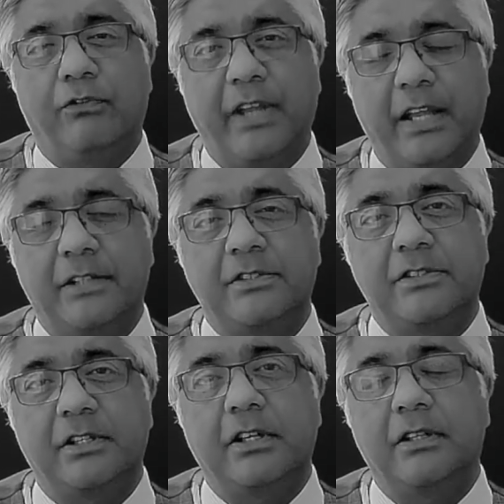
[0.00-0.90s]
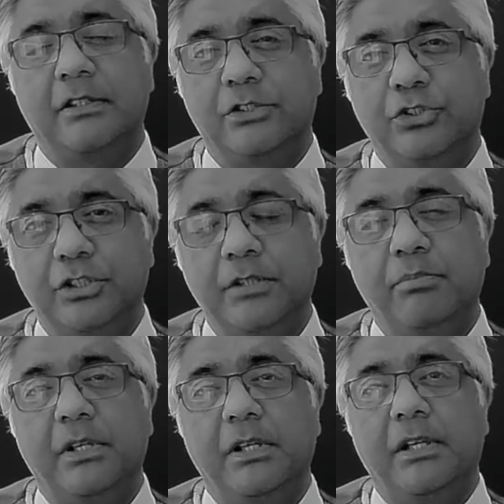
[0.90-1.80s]
of cancer, the
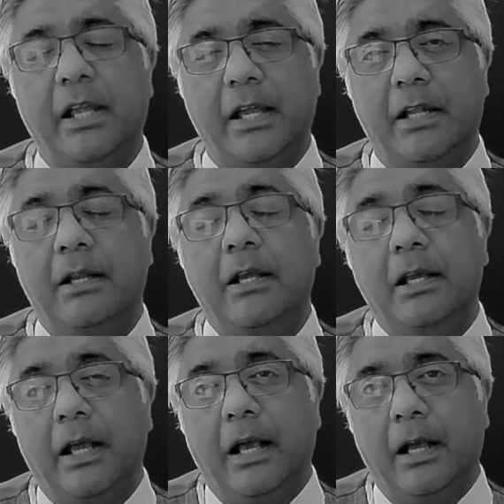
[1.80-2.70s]
GP can